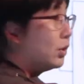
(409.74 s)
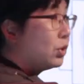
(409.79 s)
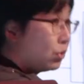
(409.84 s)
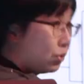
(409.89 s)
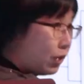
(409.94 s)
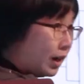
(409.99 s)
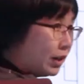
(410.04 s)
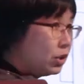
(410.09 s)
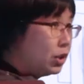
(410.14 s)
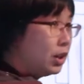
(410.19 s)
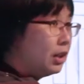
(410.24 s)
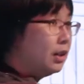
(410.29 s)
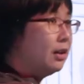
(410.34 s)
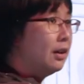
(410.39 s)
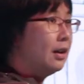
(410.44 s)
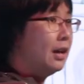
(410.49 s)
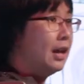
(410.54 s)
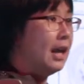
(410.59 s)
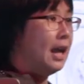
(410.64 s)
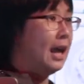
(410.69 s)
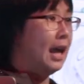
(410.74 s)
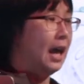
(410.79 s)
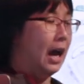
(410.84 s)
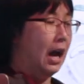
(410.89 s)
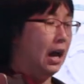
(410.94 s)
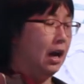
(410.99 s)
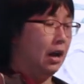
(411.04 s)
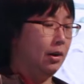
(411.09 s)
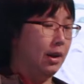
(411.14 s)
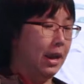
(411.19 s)
structure,
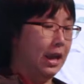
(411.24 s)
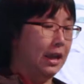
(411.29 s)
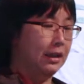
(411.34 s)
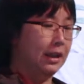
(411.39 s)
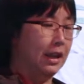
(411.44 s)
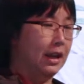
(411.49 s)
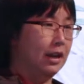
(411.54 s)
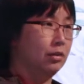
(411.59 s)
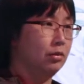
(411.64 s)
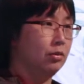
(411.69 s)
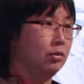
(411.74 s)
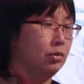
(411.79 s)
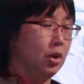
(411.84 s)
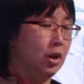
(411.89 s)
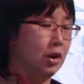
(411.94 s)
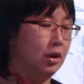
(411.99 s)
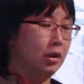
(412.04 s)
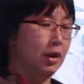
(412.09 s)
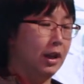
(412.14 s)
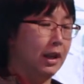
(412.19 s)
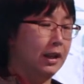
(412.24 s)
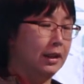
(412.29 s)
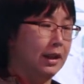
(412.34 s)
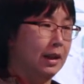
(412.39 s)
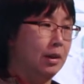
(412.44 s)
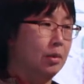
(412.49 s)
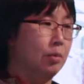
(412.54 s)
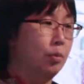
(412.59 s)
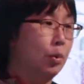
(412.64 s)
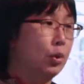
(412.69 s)
and then
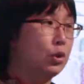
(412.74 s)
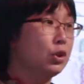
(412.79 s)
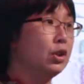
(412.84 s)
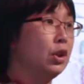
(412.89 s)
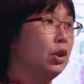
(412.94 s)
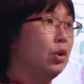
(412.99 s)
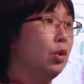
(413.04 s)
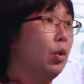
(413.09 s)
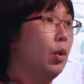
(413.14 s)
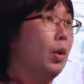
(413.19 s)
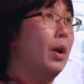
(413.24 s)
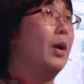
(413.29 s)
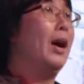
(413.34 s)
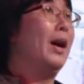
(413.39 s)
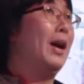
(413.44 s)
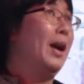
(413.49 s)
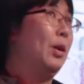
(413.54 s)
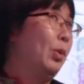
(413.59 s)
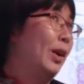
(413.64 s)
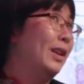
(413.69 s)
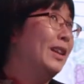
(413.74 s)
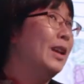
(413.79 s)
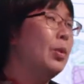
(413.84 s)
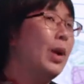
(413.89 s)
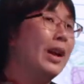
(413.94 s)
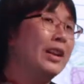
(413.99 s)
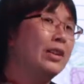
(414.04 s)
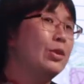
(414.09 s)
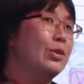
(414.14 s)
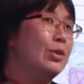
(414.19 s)
pushed it. We then
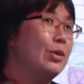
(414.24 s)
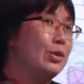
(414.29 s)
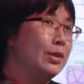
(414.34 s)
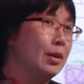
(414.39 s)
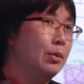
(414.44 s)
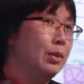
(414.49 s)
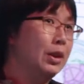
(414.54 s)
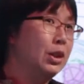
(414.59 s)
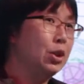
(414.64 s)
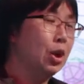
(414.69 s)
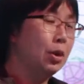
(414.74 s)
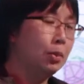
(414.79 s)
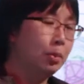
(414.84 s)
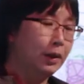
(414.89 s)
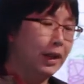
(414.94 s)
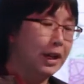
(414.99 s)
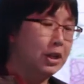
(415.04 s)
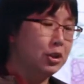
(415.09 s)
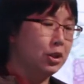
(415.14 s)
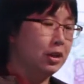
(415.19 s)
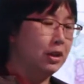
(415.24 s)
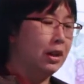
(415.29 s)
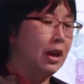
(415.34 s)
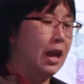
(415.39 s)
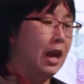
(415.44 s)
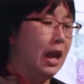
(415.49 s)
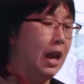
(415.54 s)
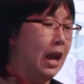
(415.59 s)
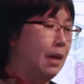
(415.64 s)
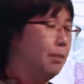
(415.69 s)
had to do some interpolation
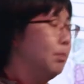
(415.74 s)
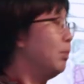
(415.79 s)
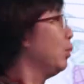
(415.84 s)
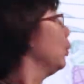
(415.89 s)
and